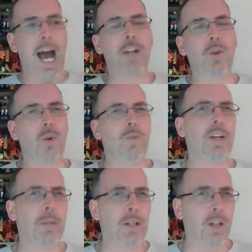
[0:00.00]
I don't know if it
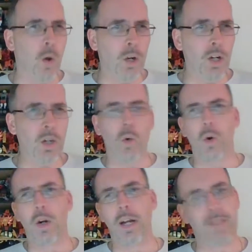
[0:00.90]
can be lowered
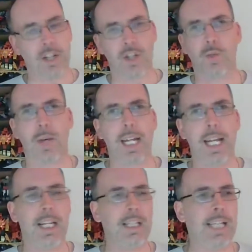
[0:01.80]
or if that's just the way it
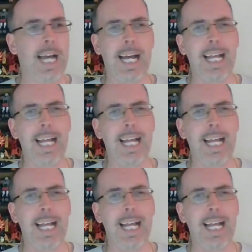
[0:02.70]
is.